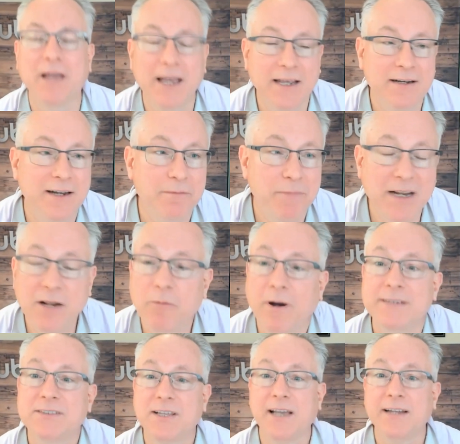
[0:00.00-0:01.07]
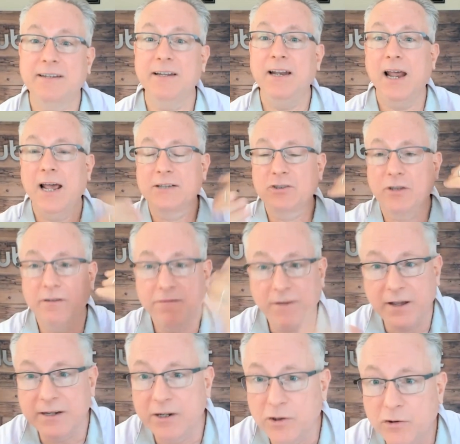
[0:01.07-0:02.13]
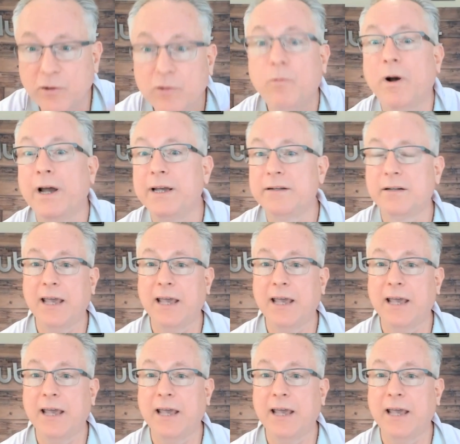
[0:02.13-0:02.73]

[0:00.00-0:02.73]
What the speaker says: And in many ways that did actually find a good way to